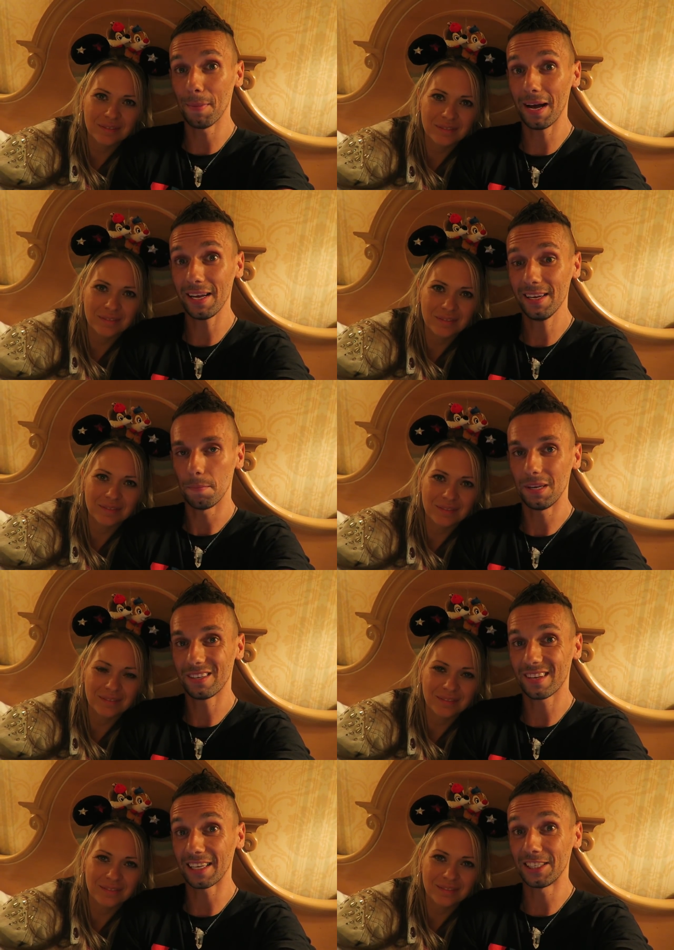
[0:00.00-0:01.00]
Speaker 1: May,
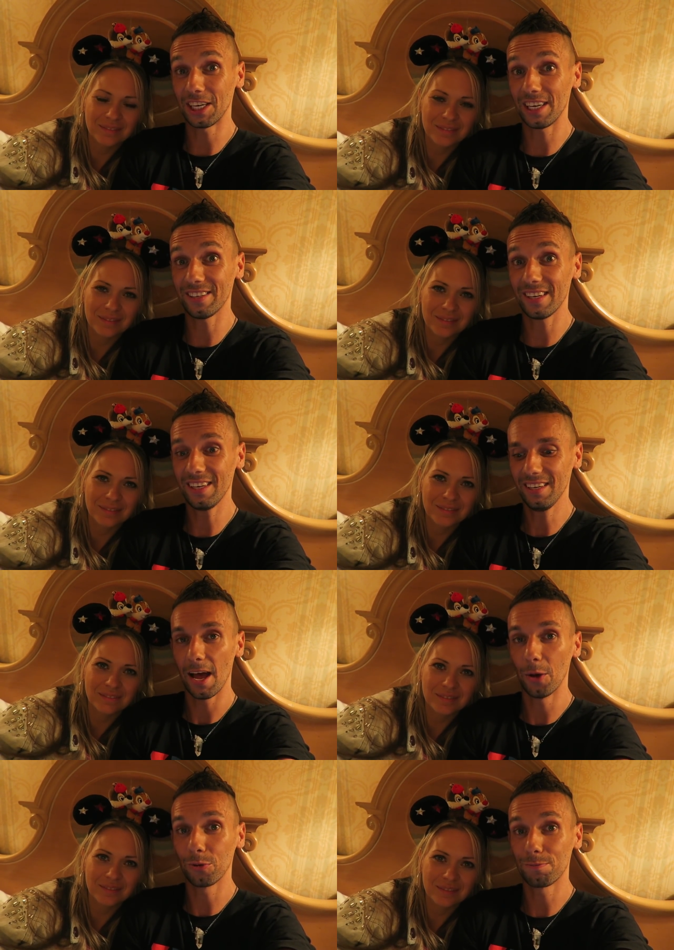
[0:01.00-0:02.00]
Miss Sanchezi,
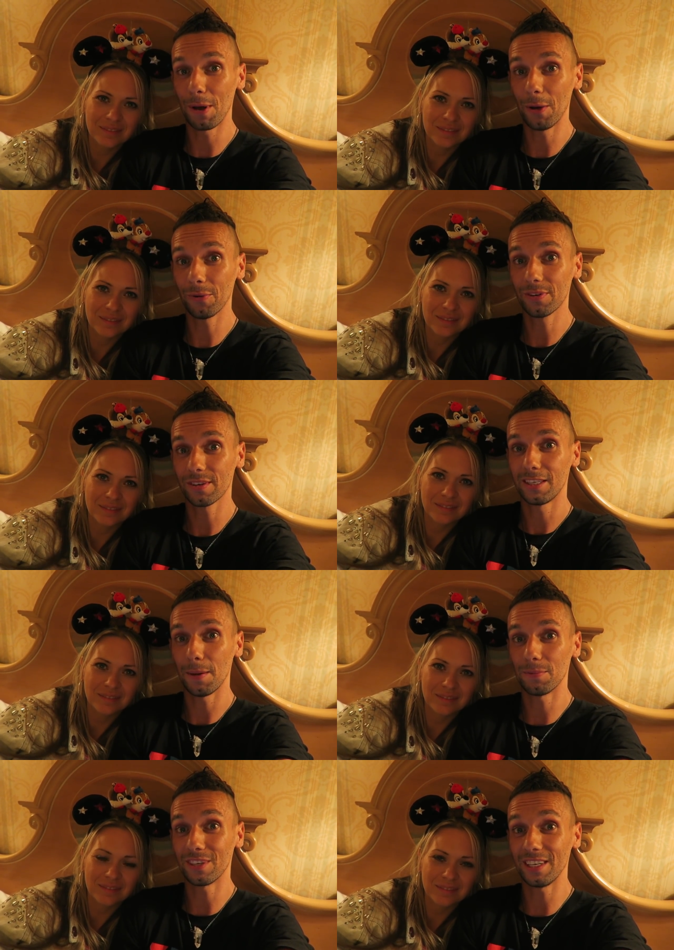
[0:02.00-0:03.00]
Els Bells,
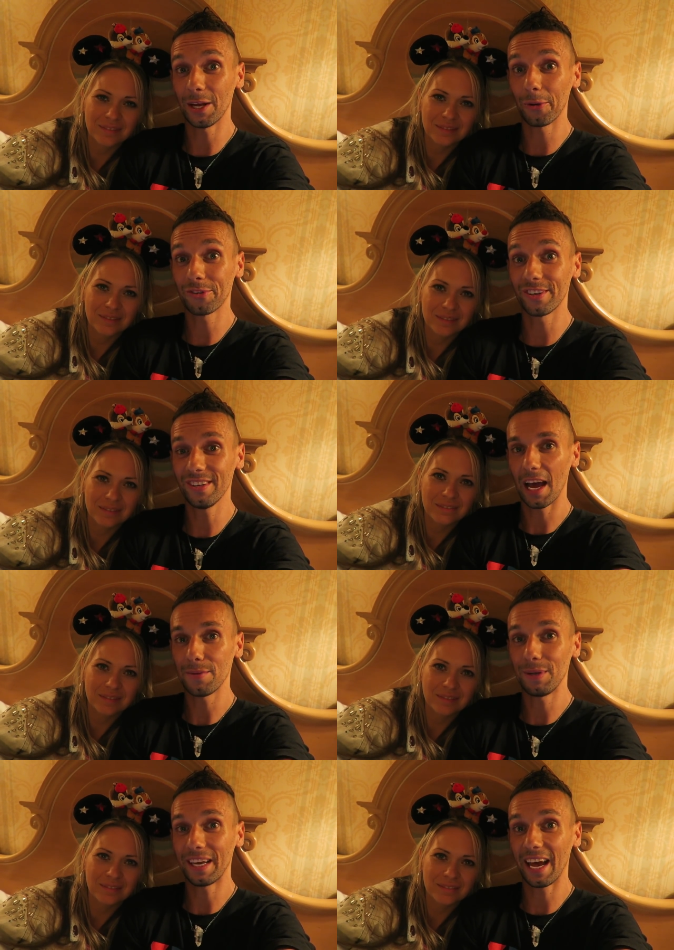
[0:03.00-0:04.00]
Tipsy Nelson,
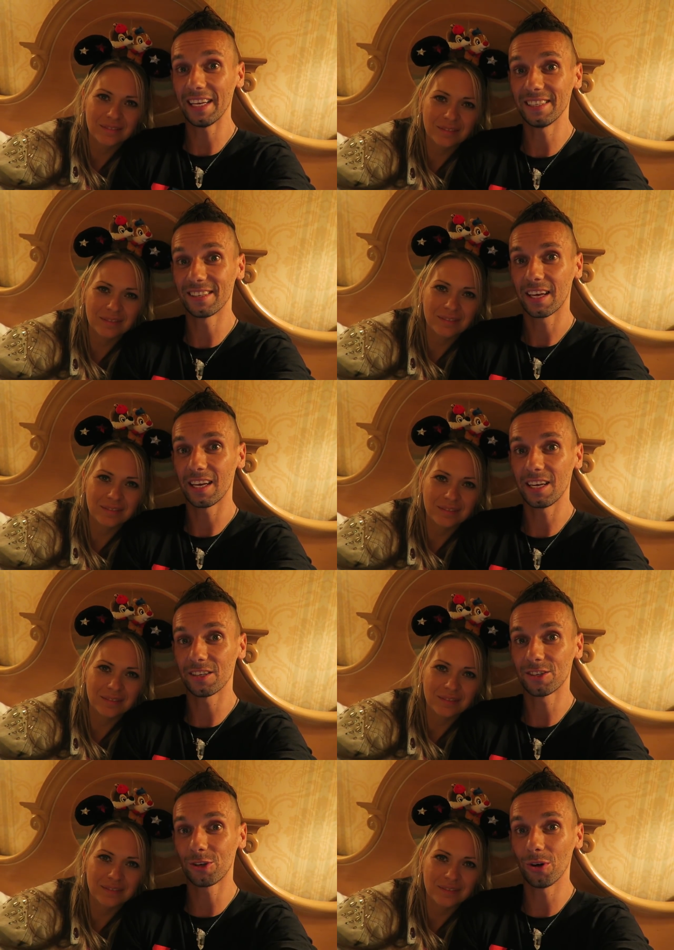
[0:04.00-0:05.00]
Amy Kent, Kia
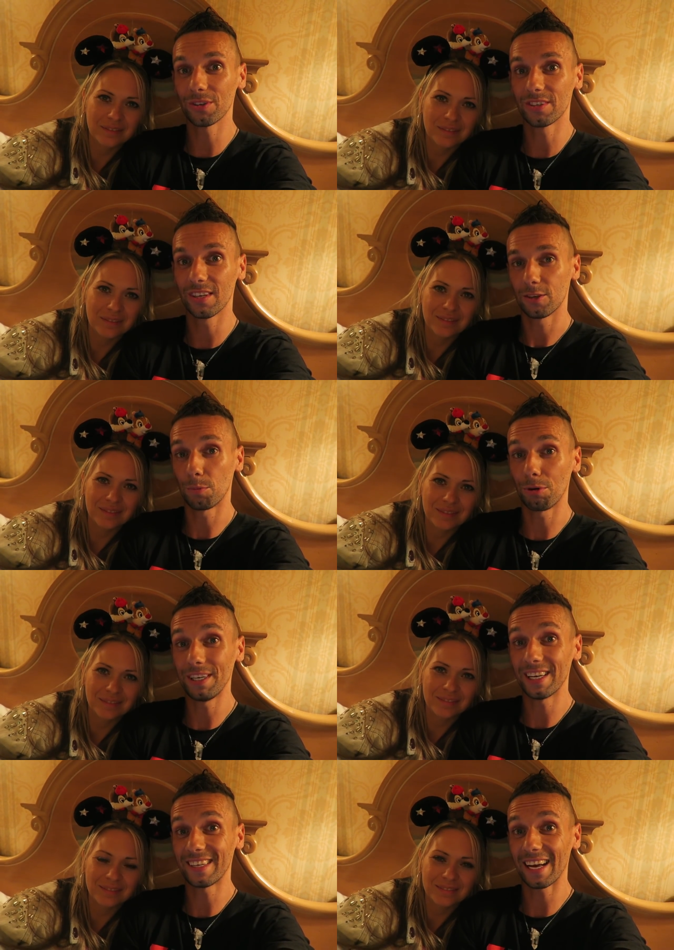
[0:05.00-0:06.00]
Scott,
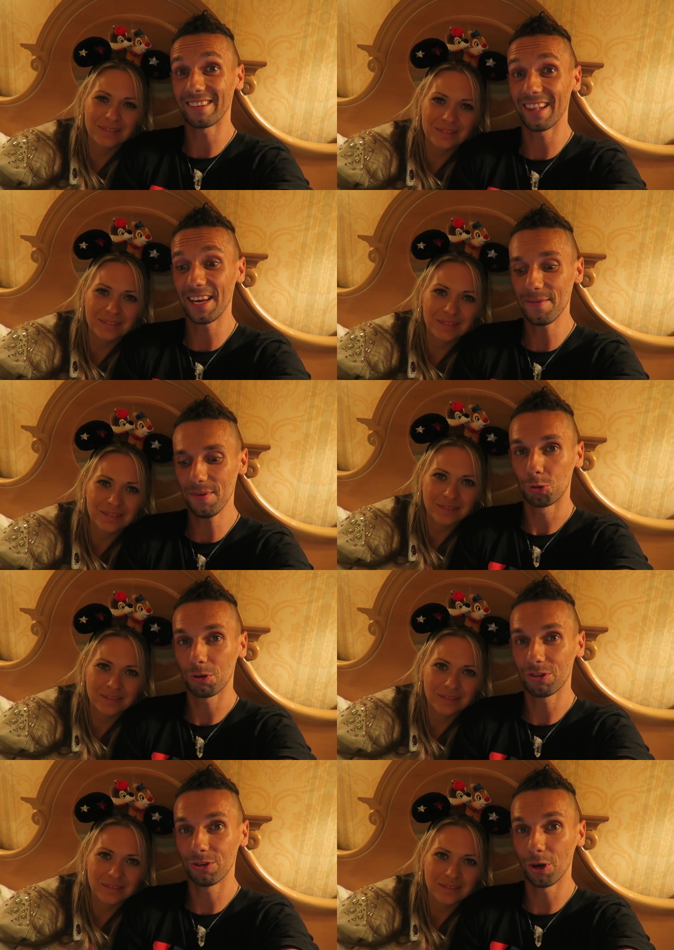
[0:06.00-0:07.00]
Sabrina Taslim,
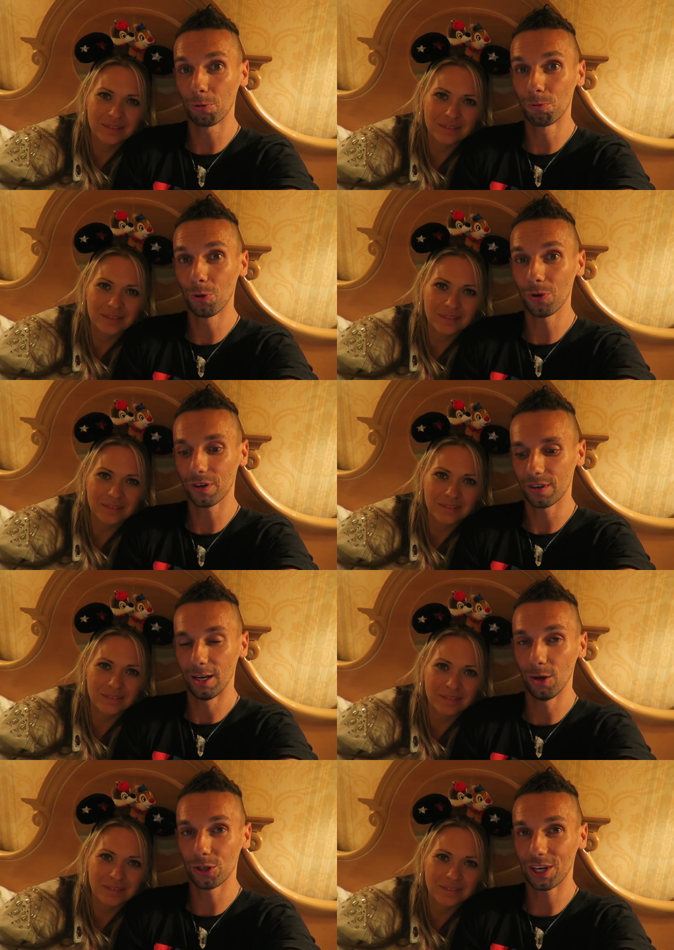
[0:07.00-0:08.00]
Tristan O'Rourke,
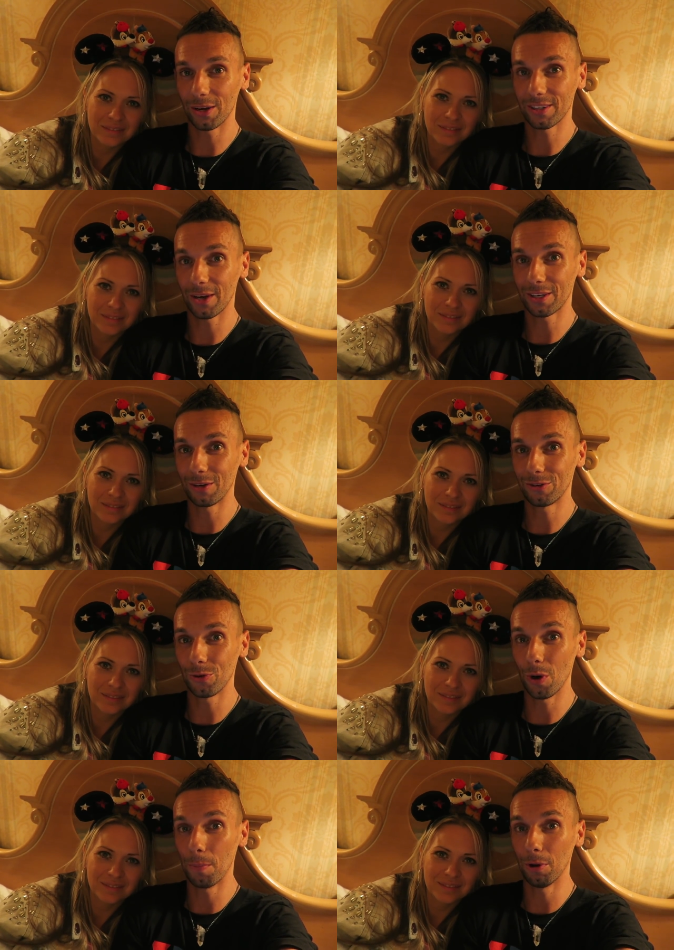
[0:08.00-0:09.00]
and last shout out goes
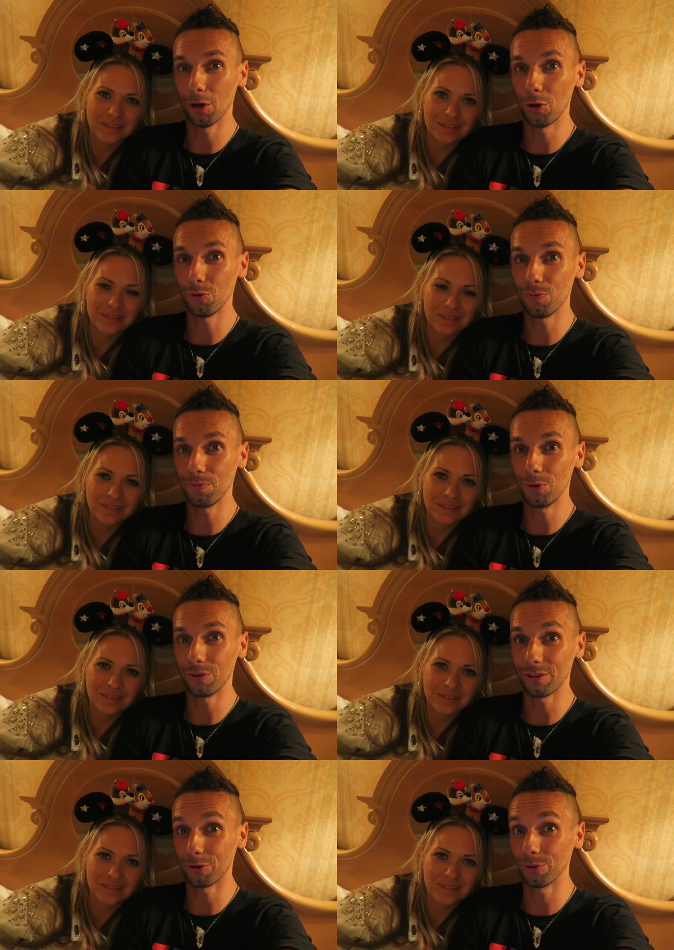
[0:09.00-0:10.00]
to Apollo
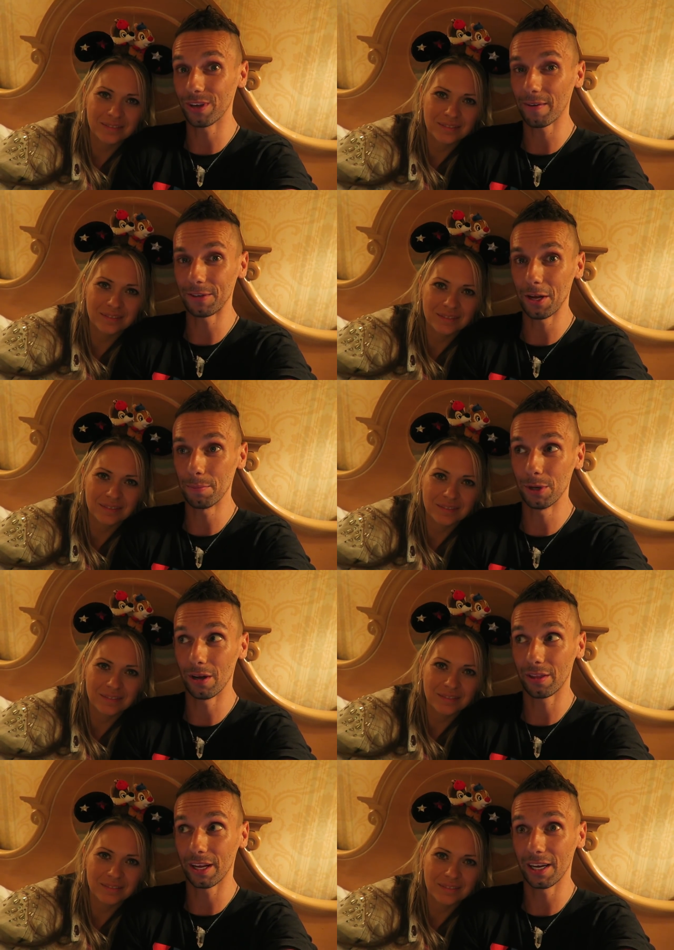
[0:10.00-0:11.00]
Muses, who's having their
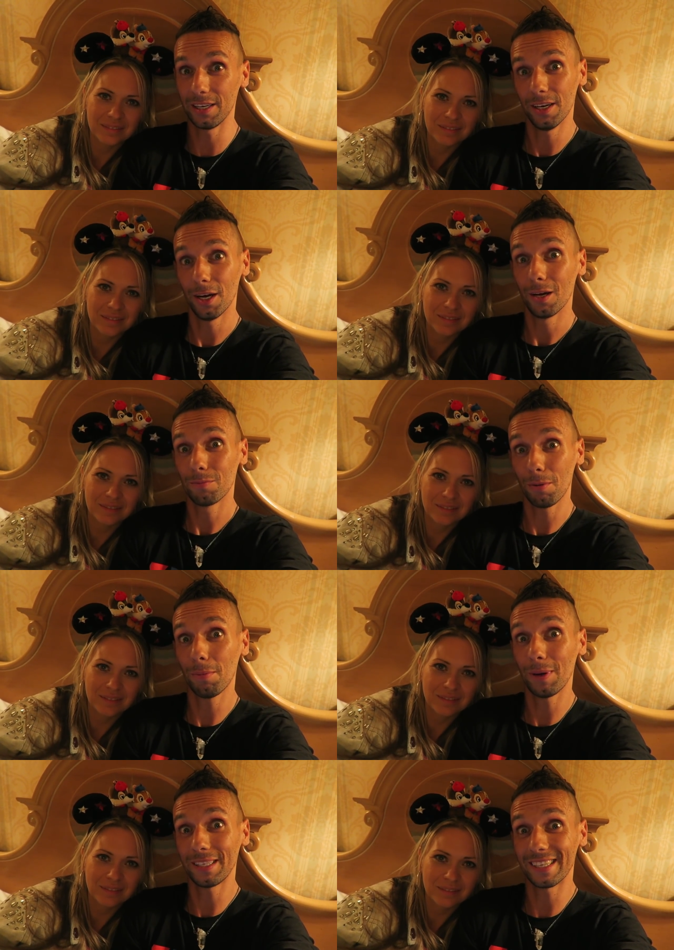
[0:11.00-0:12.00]
birthday
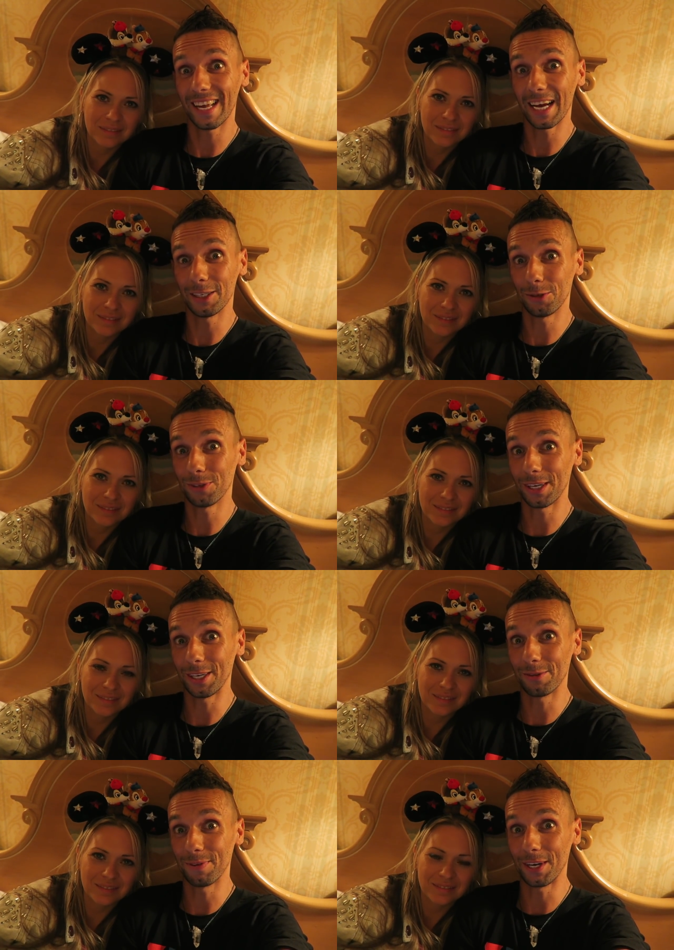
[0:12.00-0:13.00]
probably today as you see
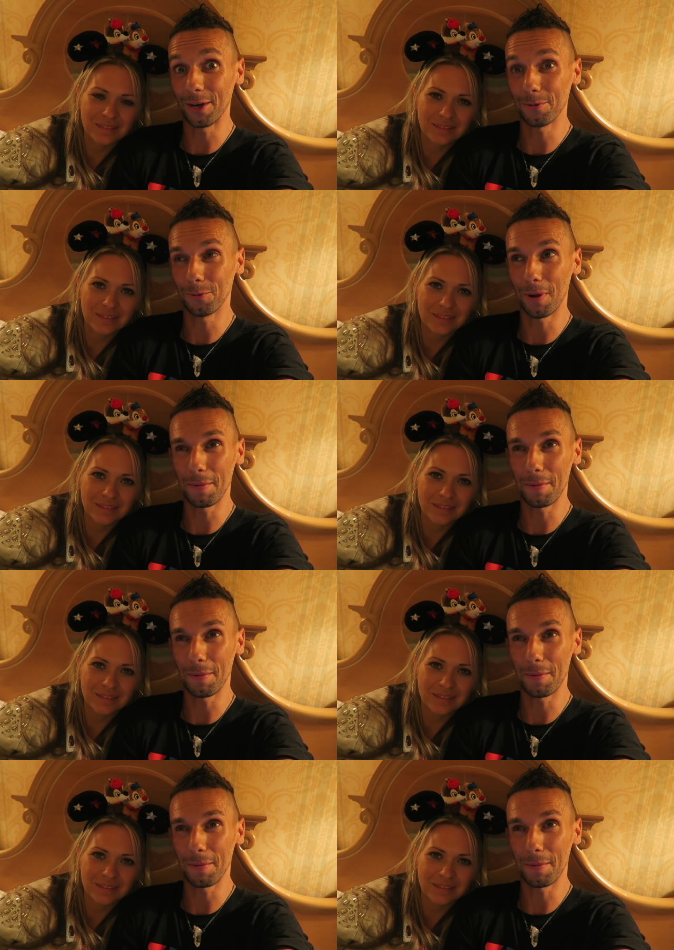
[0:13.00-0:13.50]
this video, or